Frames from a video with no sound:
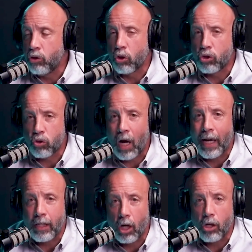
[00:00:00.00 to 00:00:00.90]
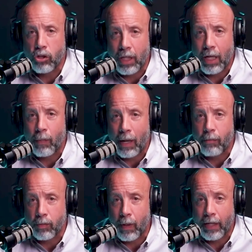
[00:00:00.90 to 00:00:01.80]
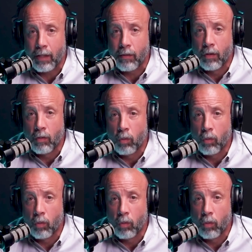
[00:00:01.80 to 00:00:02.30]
you're trying to understand my perspective.